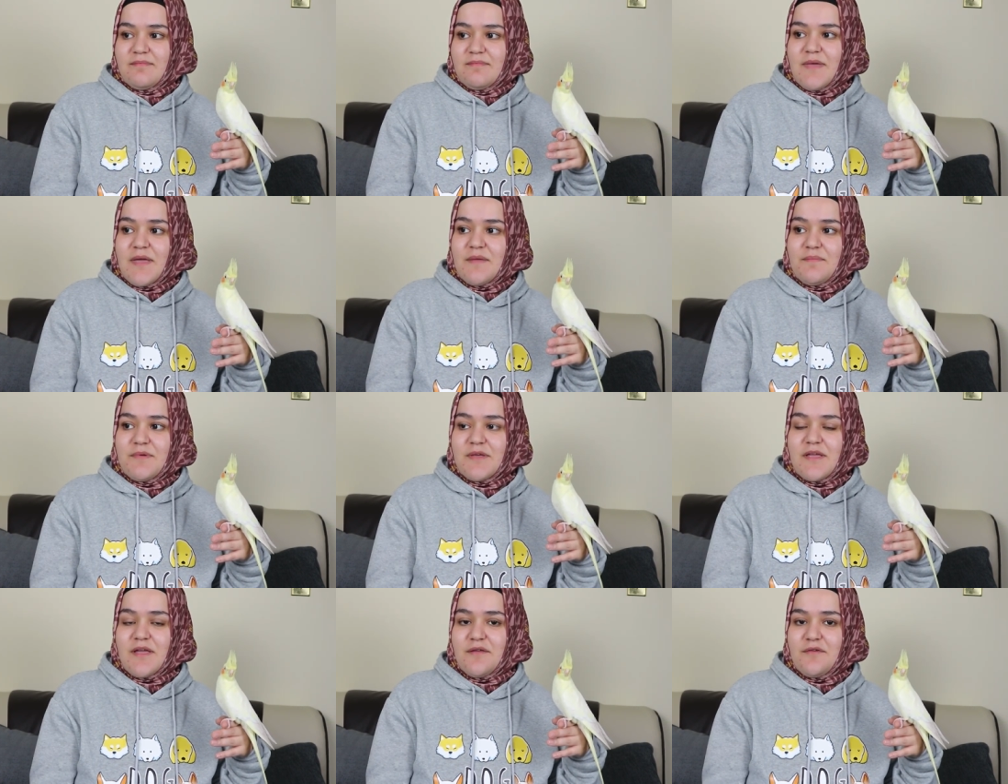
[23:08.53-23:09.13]

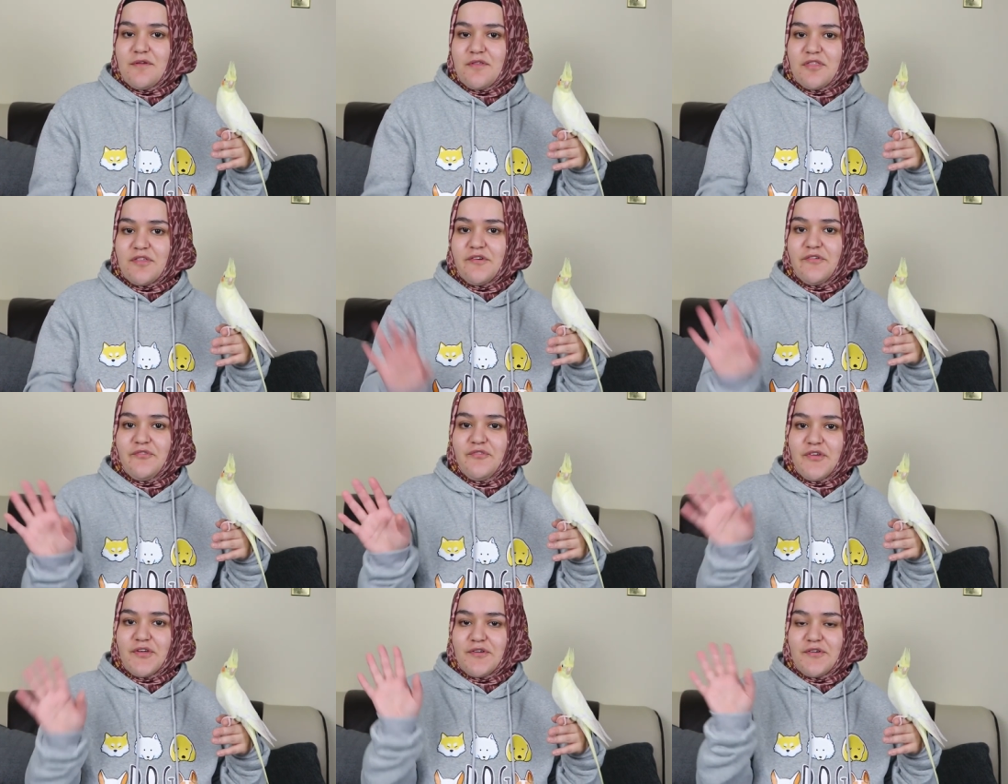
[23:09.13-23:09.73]
maybe get
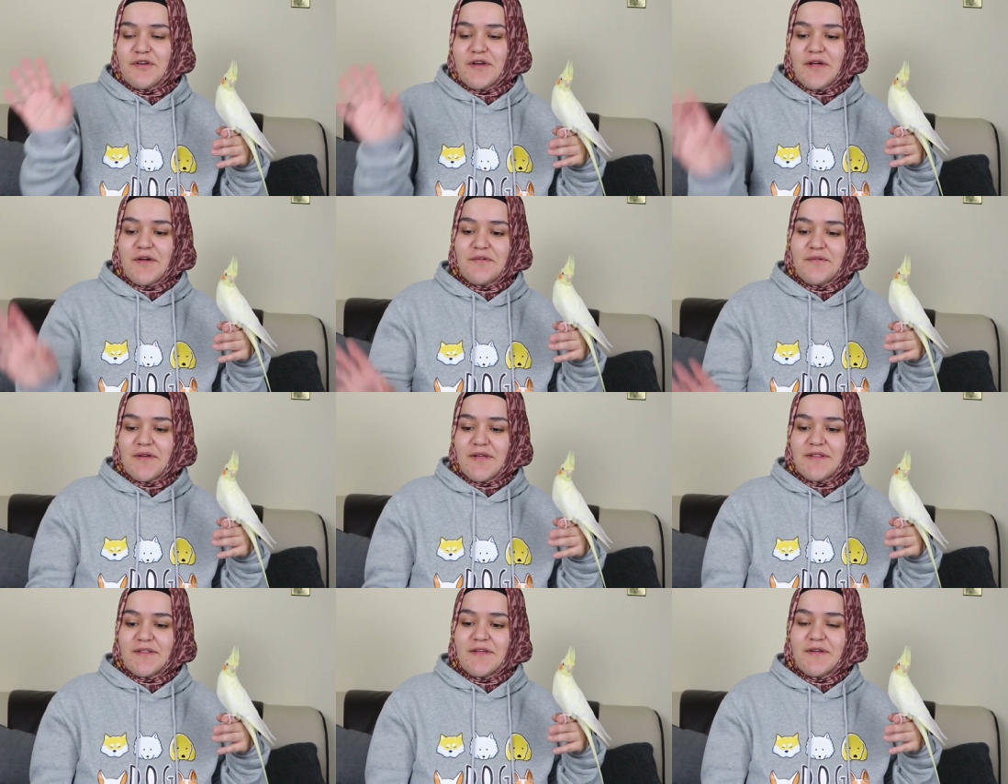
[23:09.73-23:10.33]
yourself figured
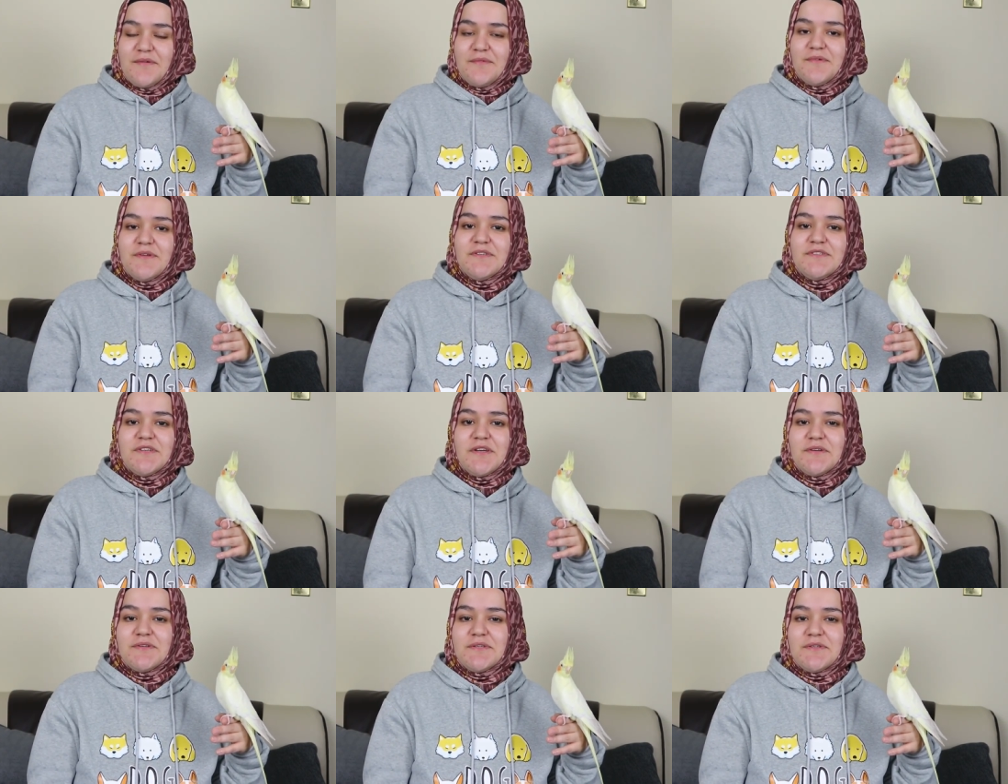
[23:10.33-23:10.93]
out and then
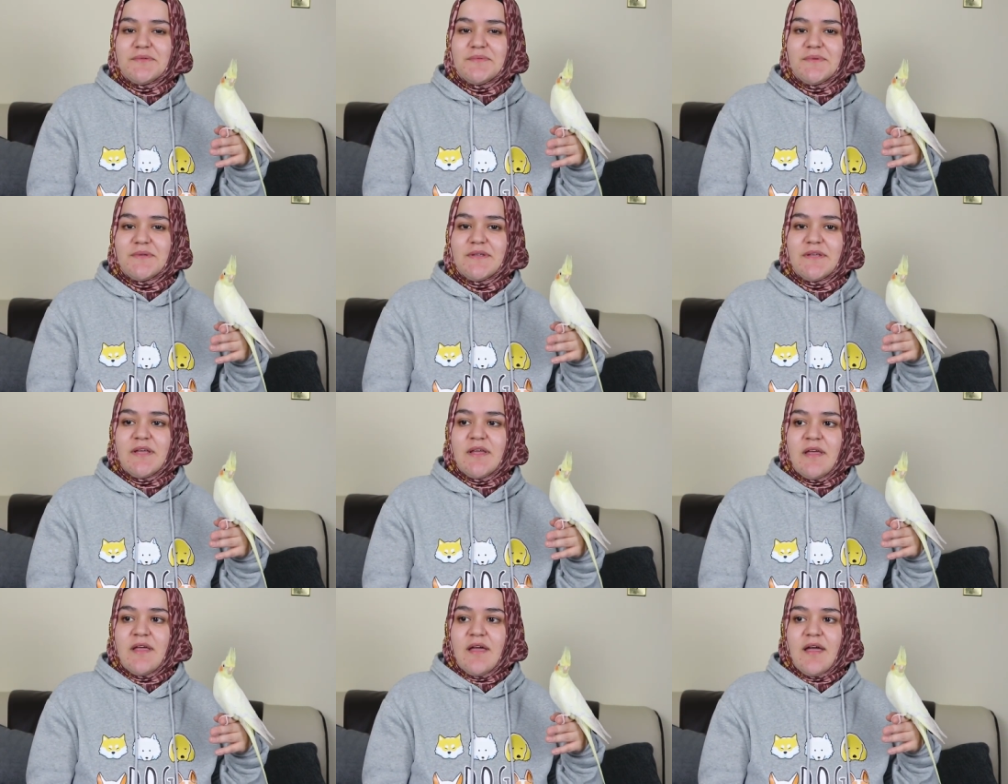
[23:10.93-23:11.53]
reach out to
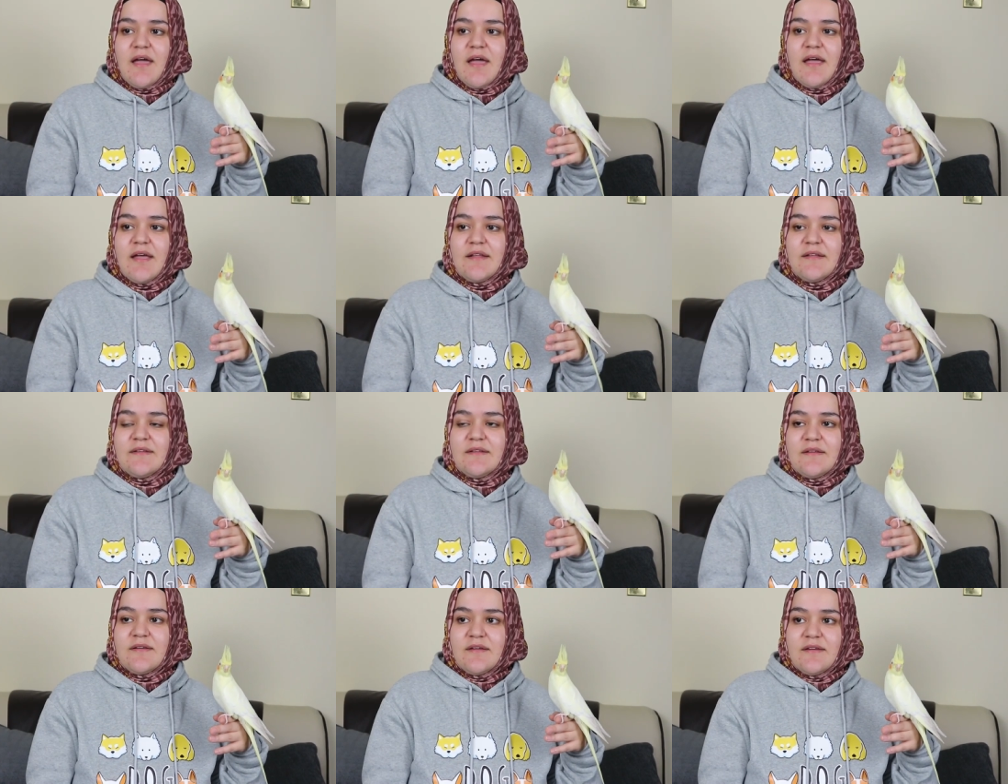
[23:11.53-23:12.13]
me
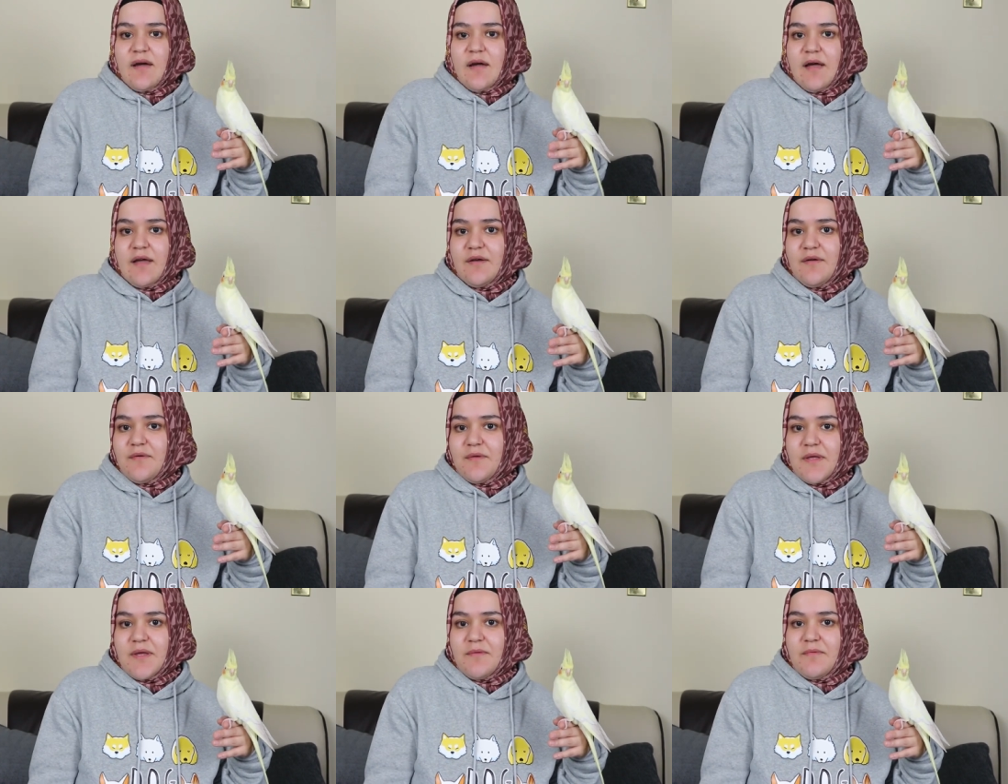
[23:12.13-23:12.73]
and I
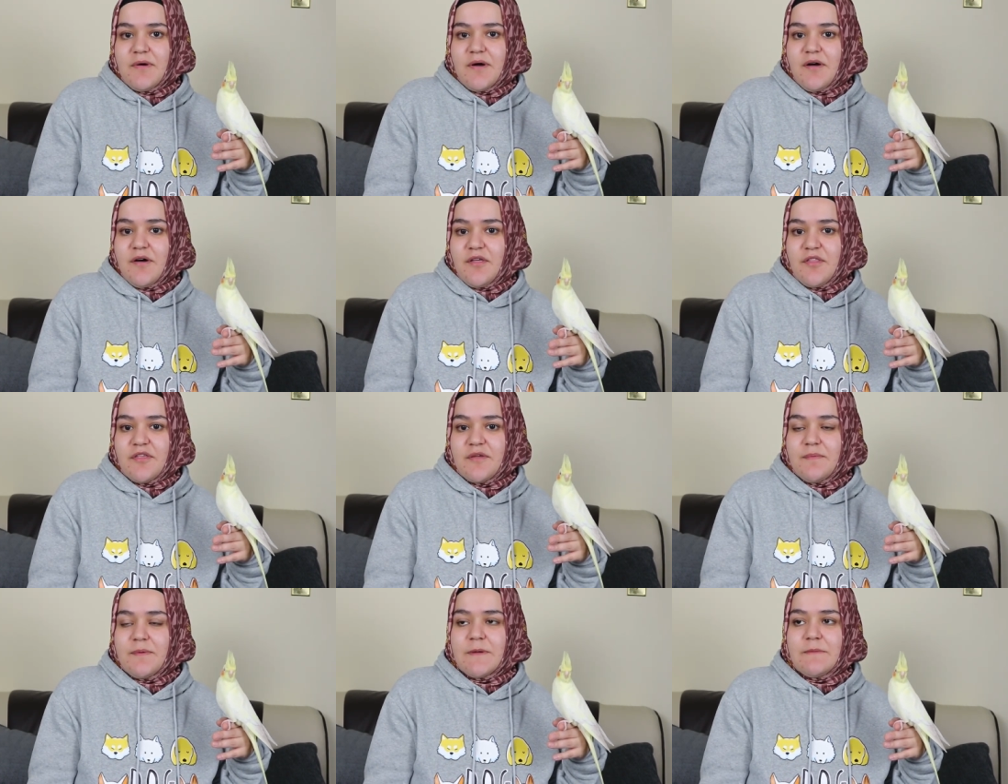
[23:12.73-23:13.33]
don't care what
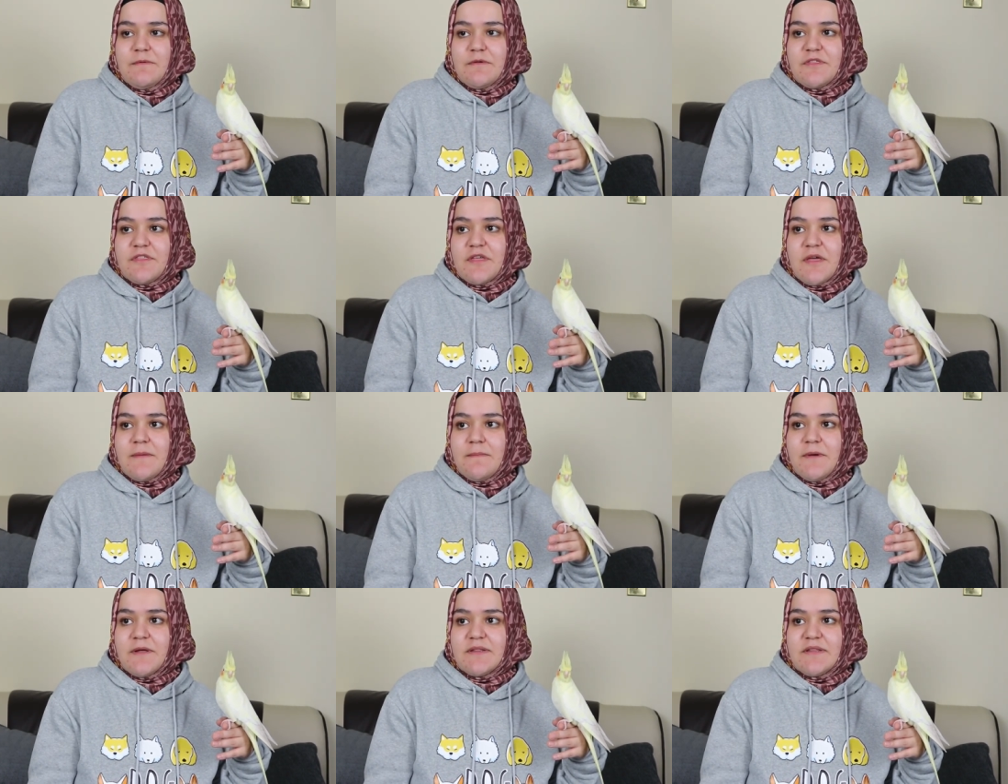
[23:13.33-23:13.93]
other people
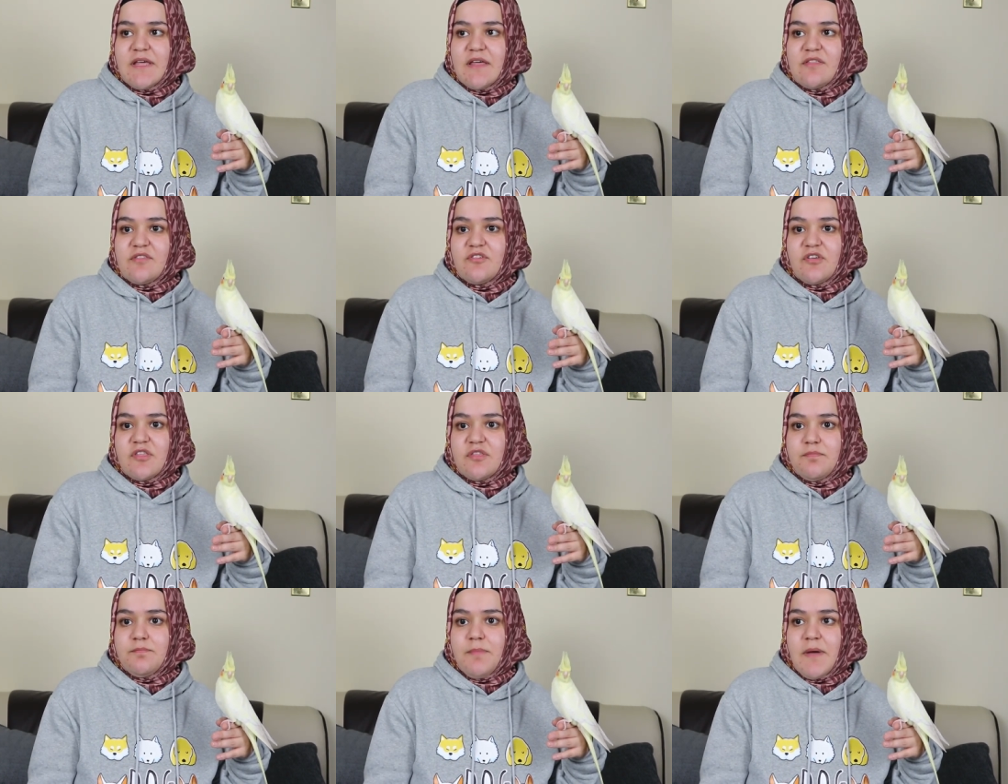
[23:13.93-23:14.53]
say but that's
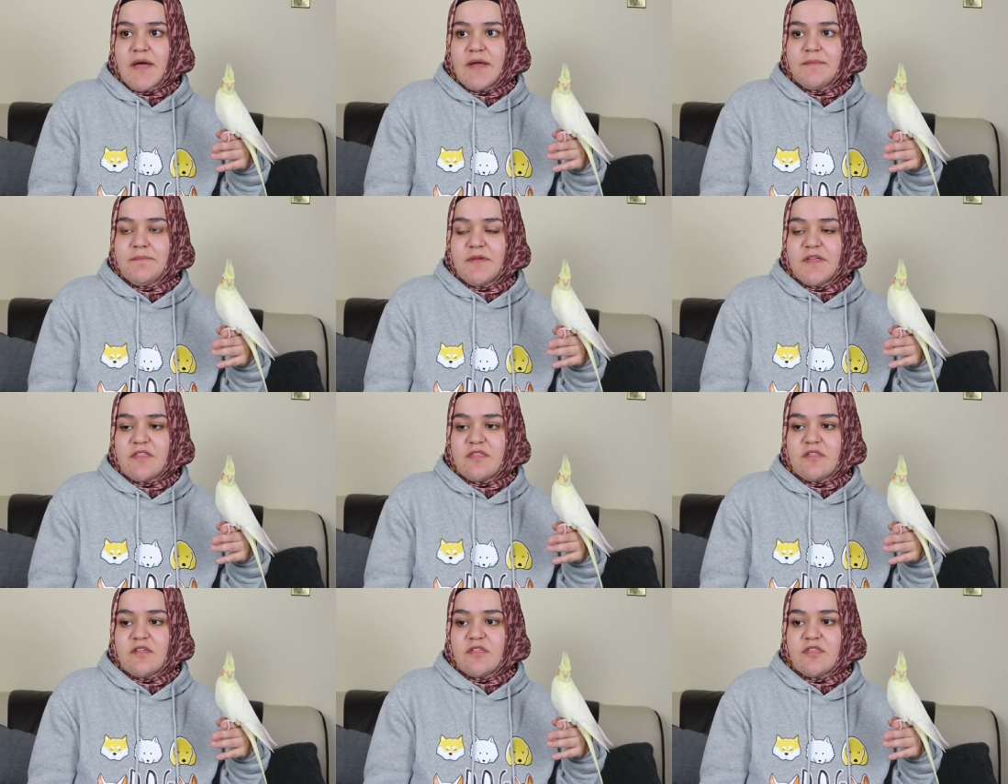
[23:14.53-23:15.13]
just bad
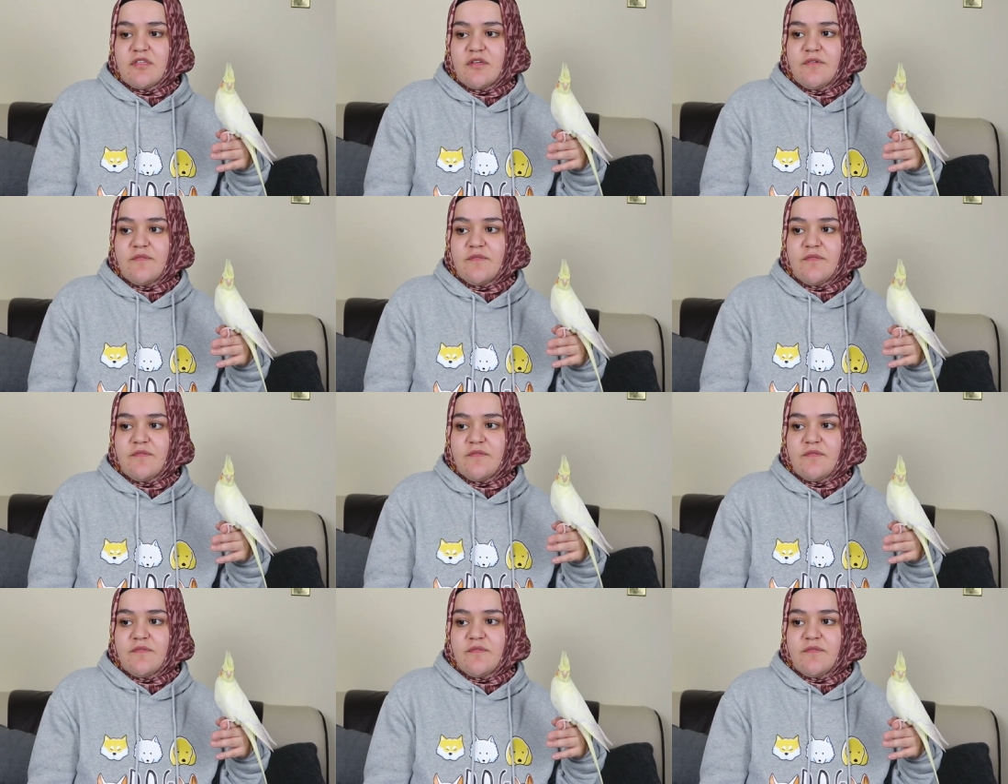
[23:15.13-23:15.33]
business.